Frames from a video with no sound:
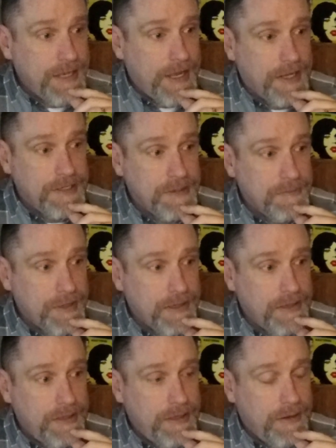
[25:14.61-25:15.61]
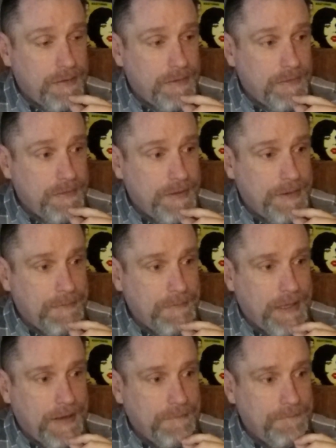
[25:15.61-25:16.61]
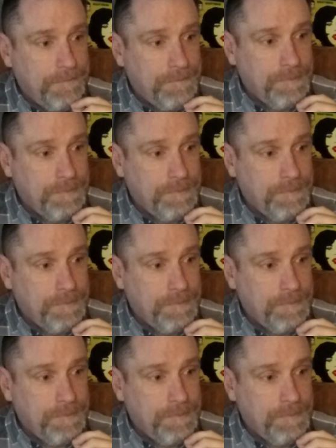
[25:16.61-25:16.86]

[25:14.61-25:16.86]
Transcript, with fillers: tangent, but you know, I mean.